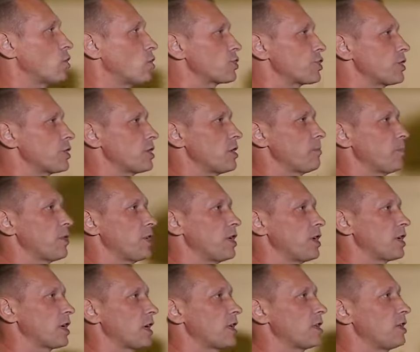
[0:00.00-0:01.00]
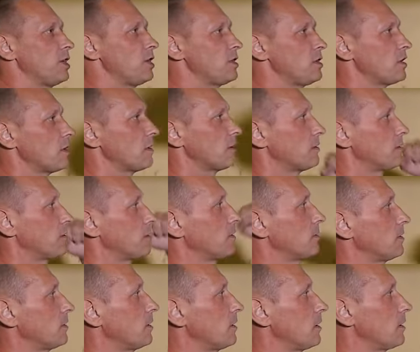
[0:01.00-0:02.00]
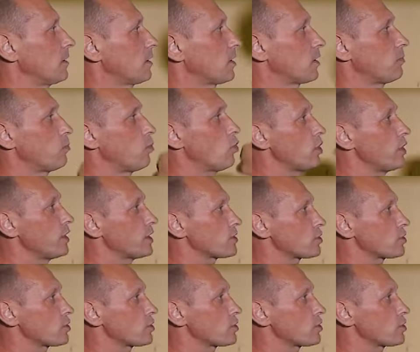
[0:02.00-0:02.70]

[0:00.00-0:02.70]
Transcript: you can move on to more complex options,